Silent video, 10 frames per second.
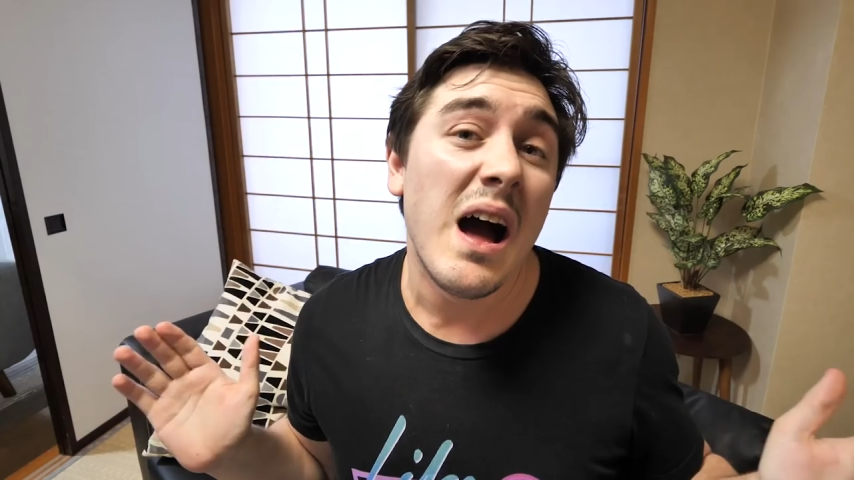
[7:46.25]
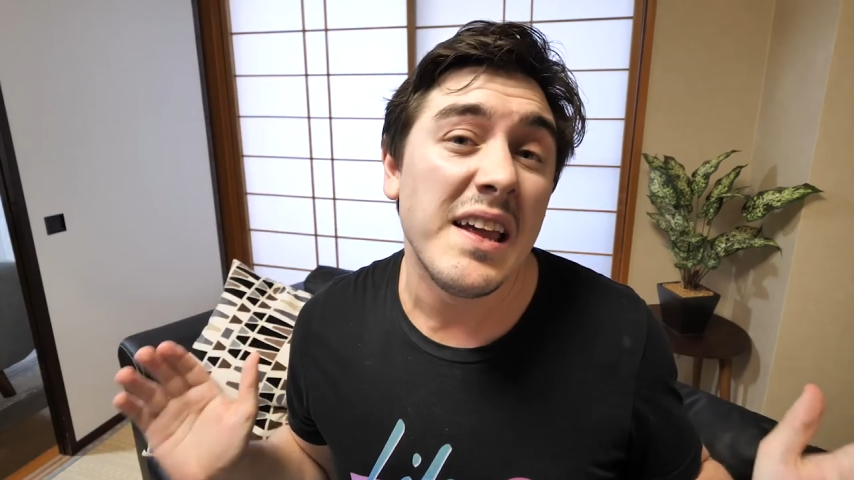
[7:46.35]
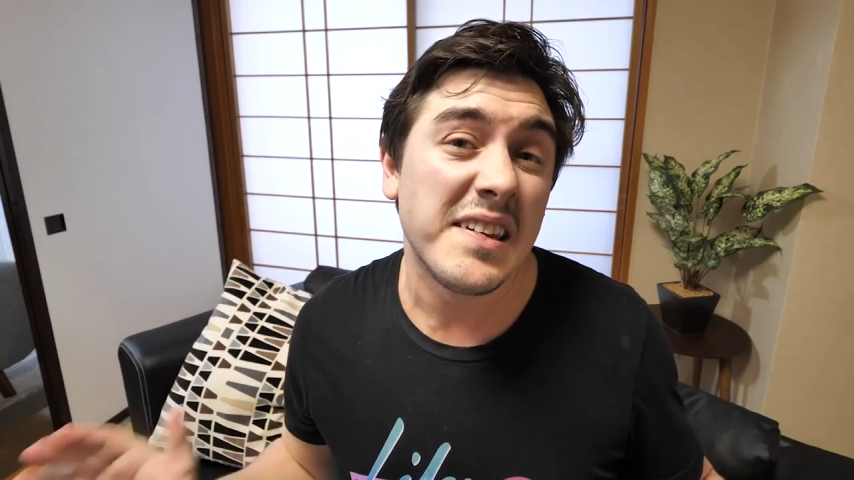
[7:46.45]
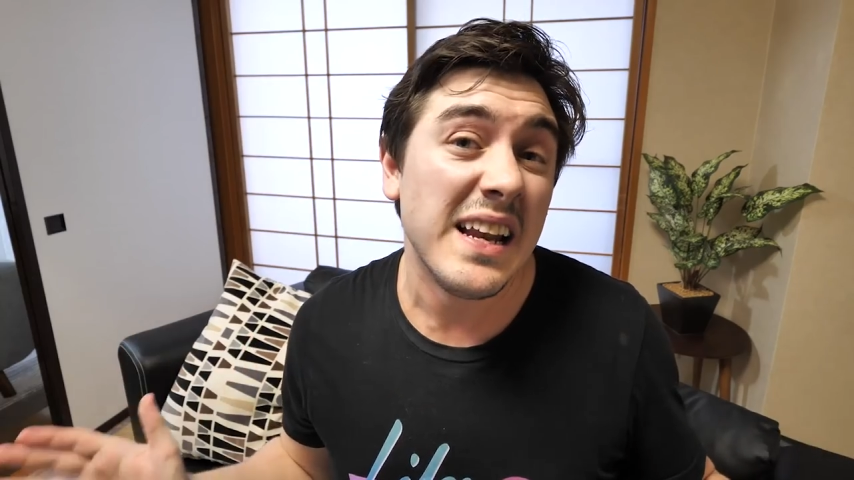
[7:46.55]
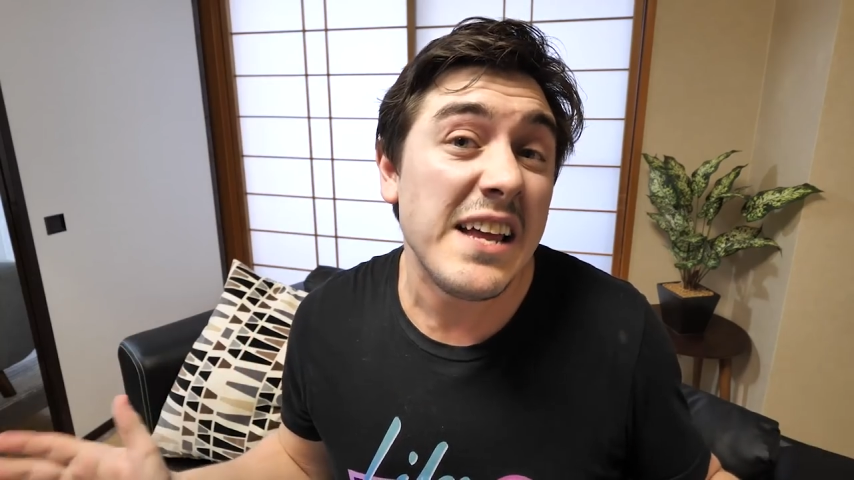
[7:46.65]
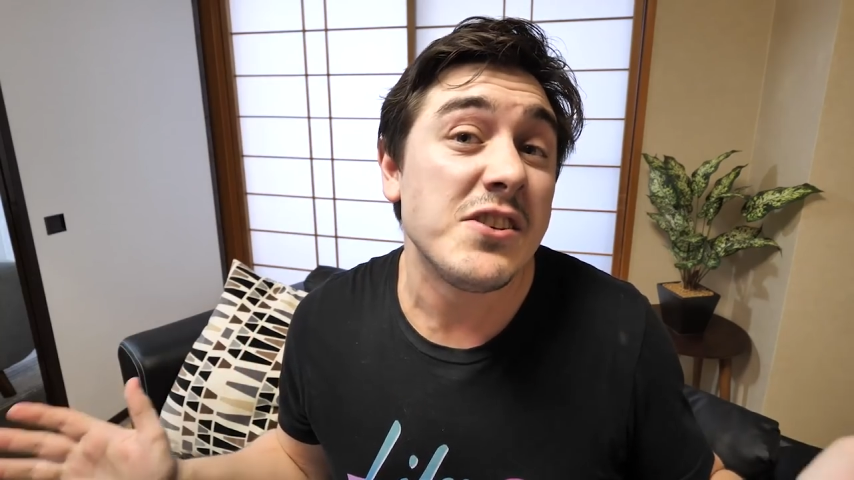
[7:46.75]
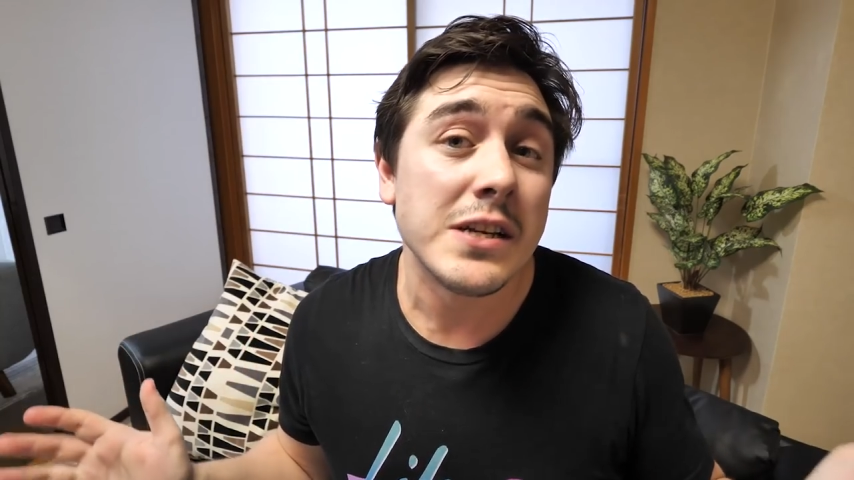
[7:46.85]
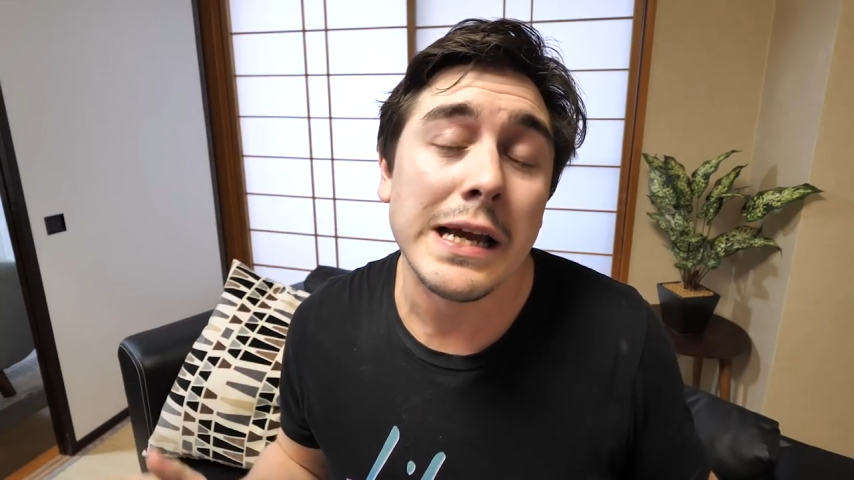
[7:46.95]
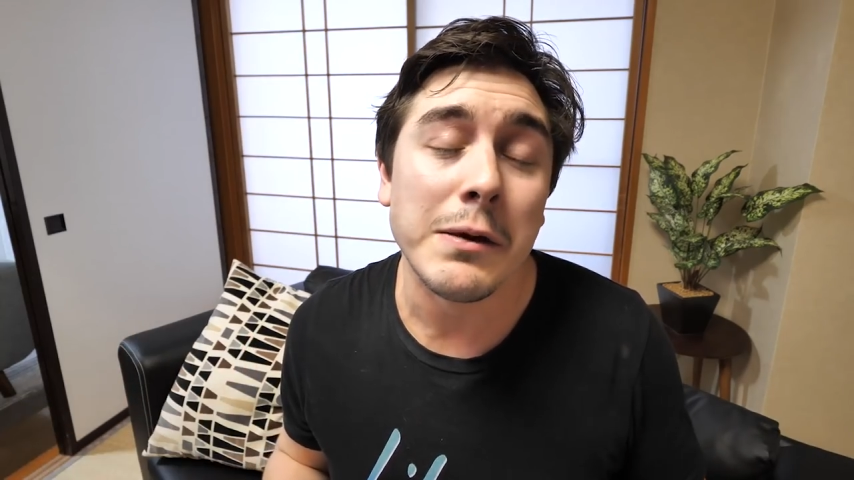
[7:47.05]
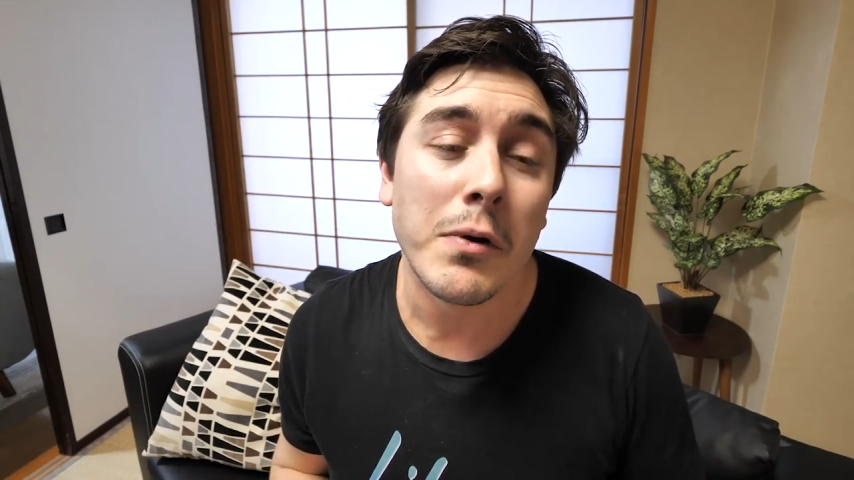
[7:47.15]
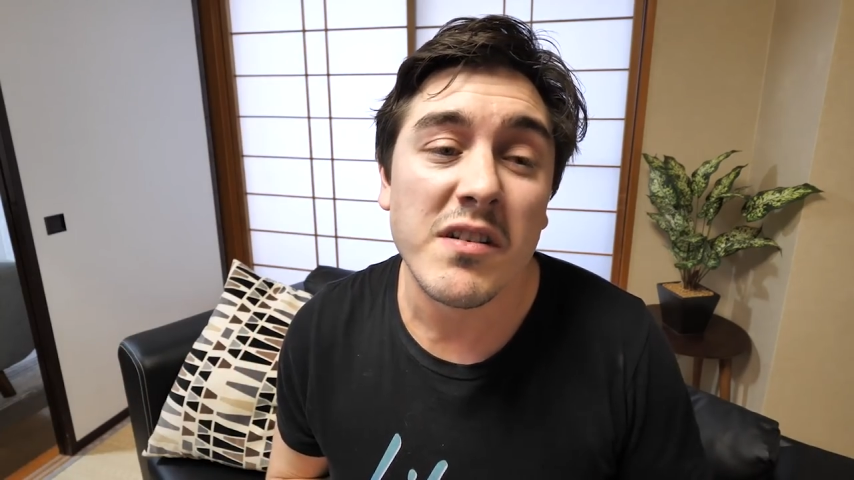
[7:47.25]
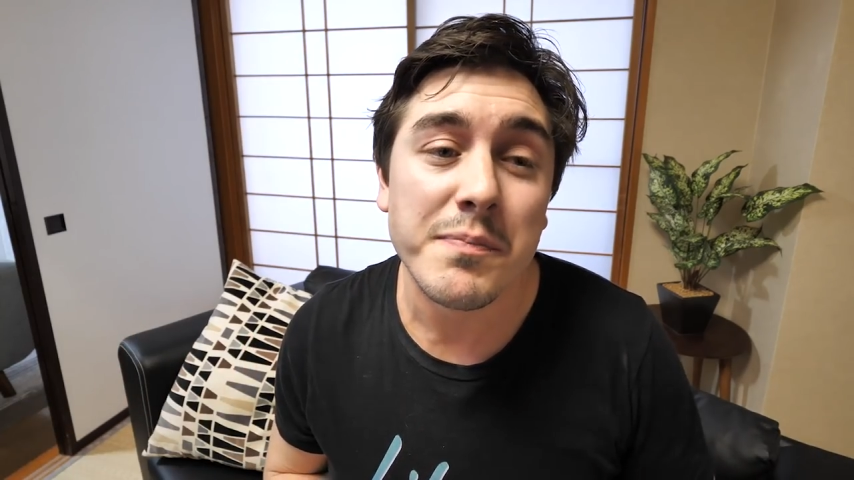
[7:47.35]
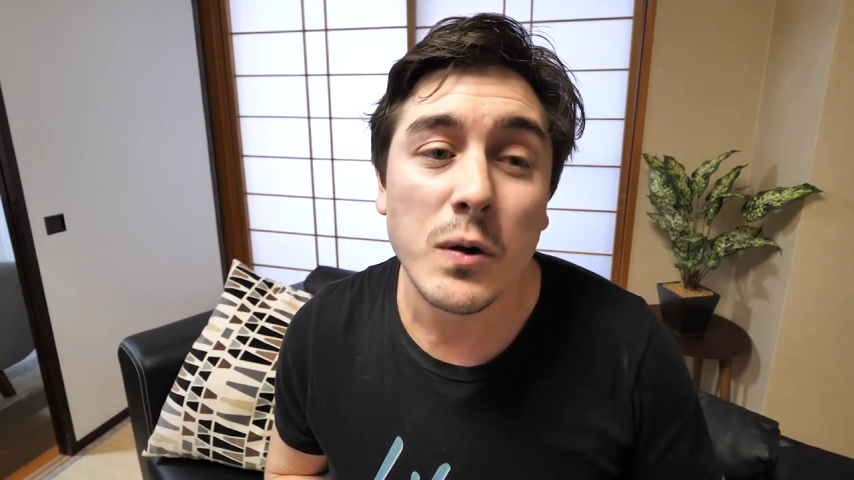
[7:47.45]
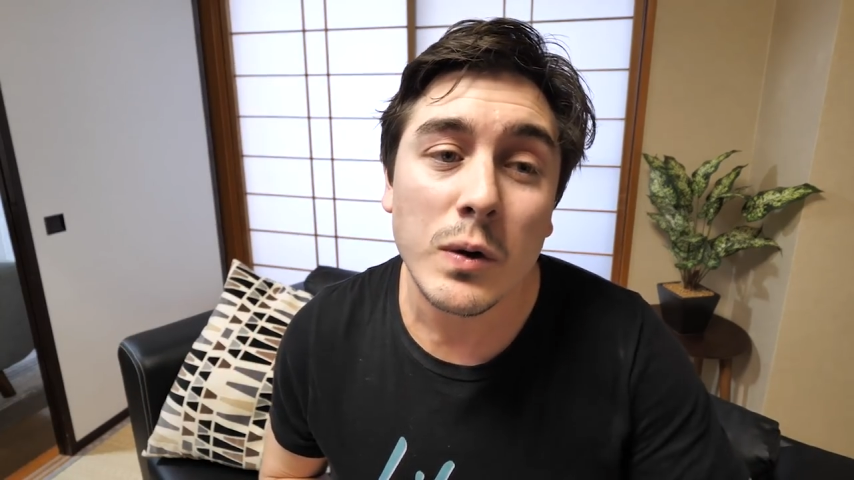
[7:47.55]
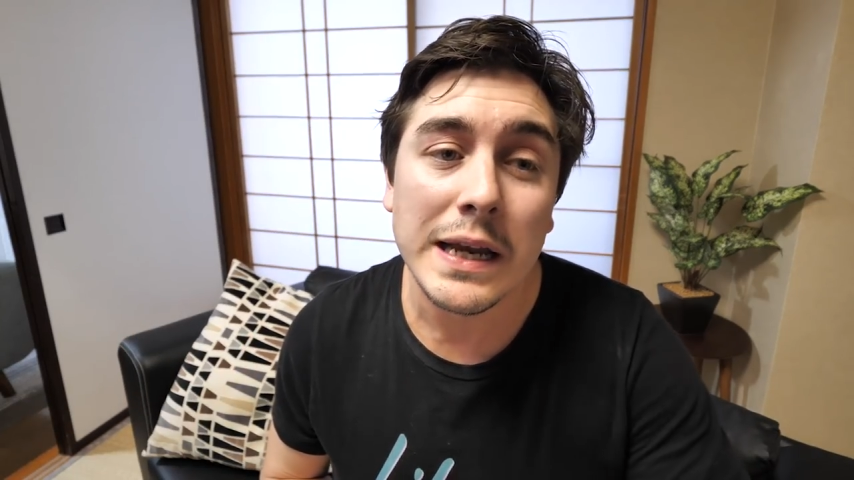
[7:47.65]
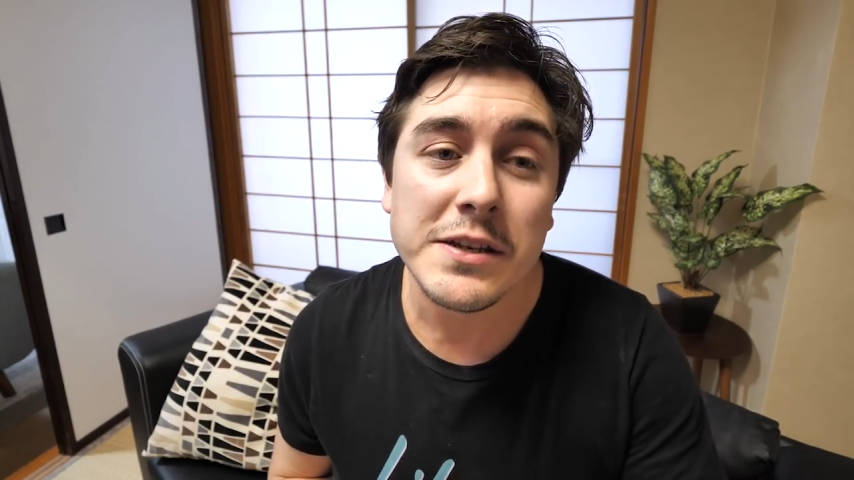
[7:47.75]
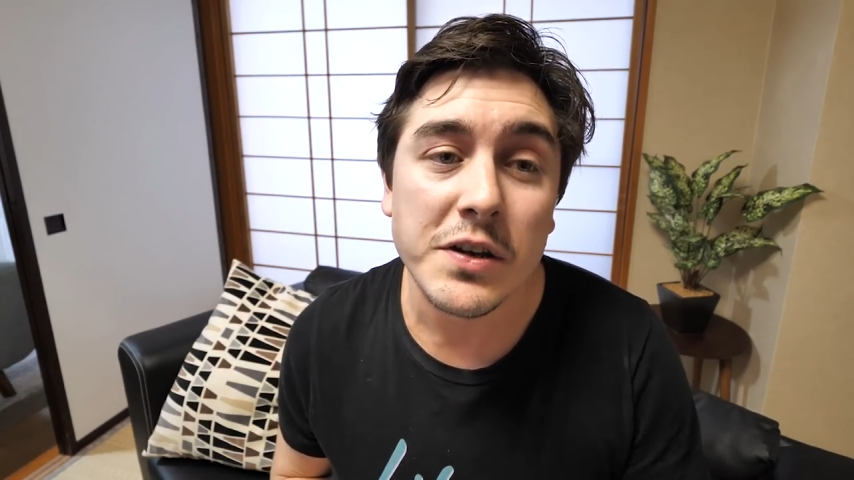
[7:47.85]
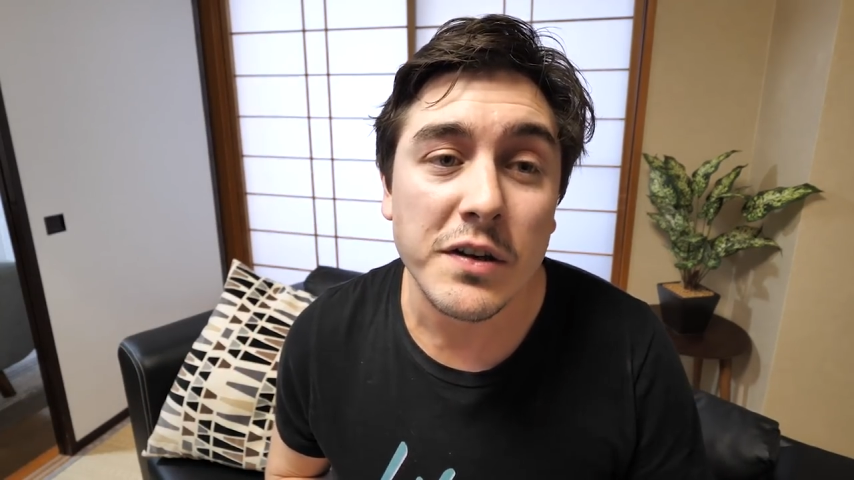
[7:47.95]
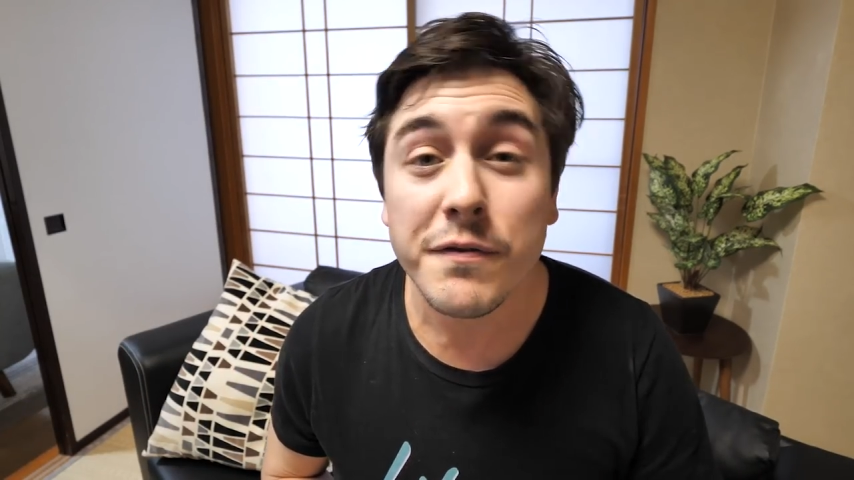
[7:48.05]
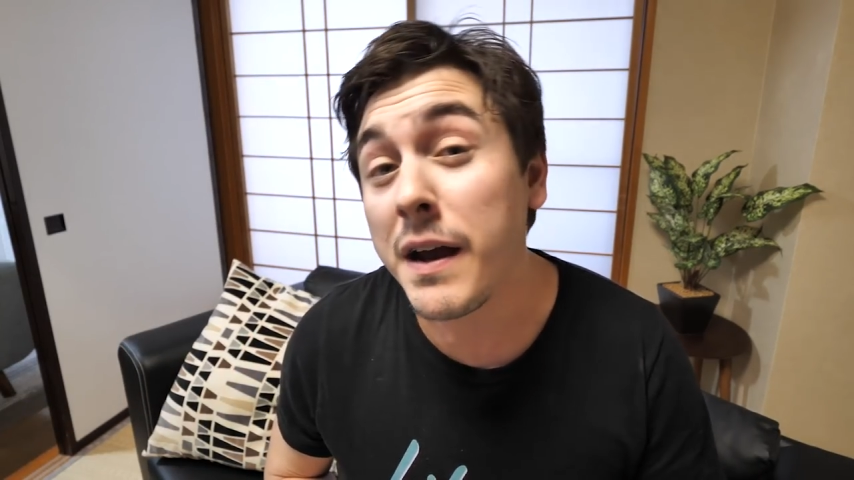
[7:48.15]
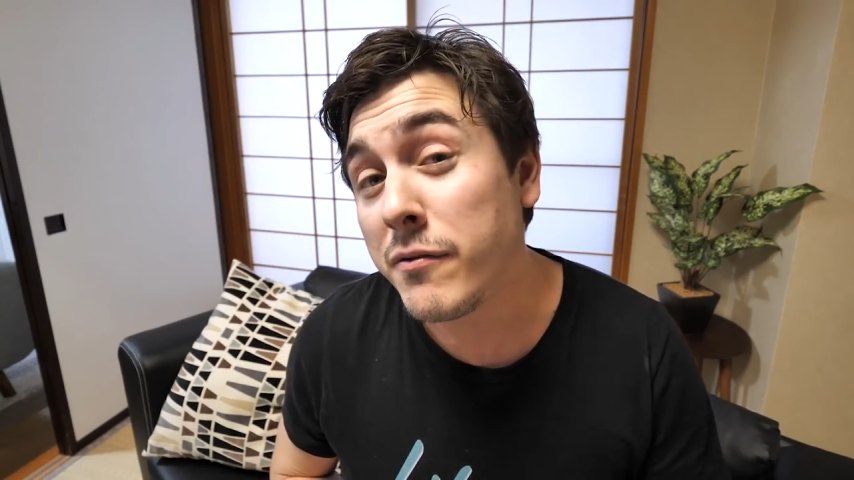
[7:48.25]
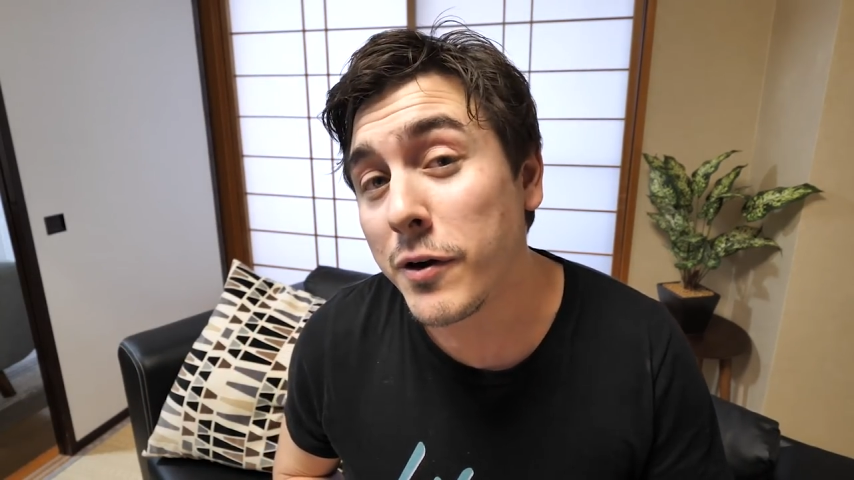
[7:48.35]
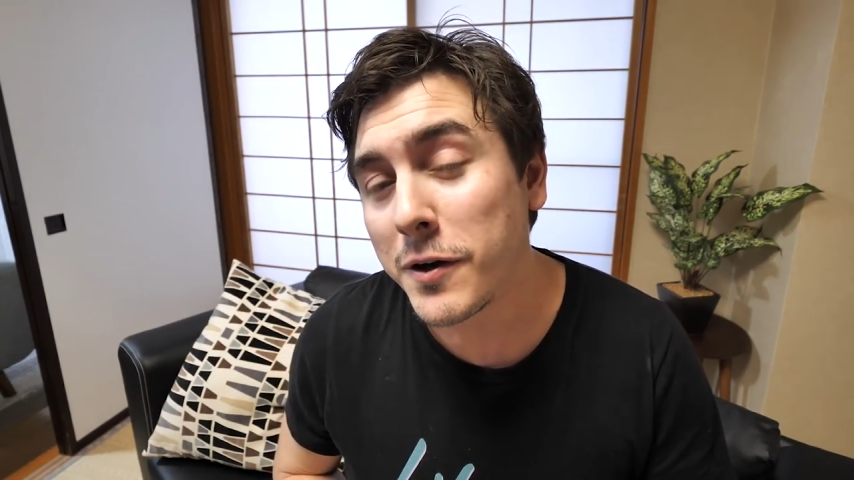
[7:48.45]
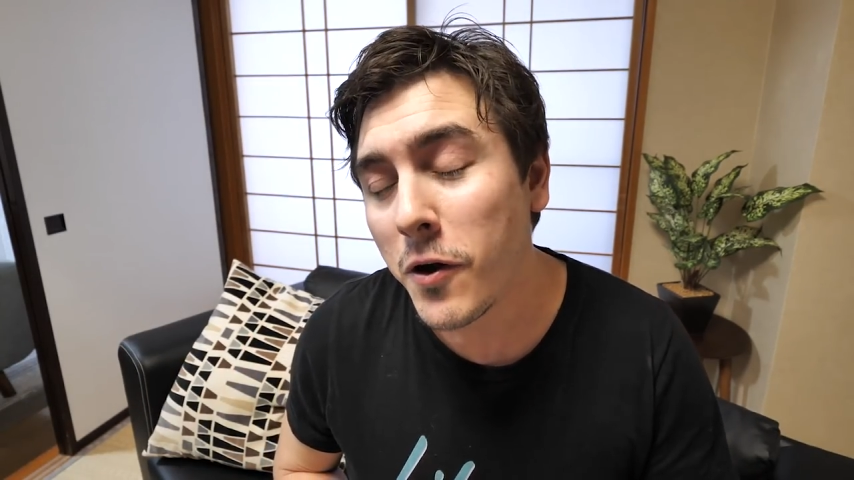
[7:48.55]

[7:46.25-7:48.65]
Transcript: it's allegedly one of Bill Clinton's favourite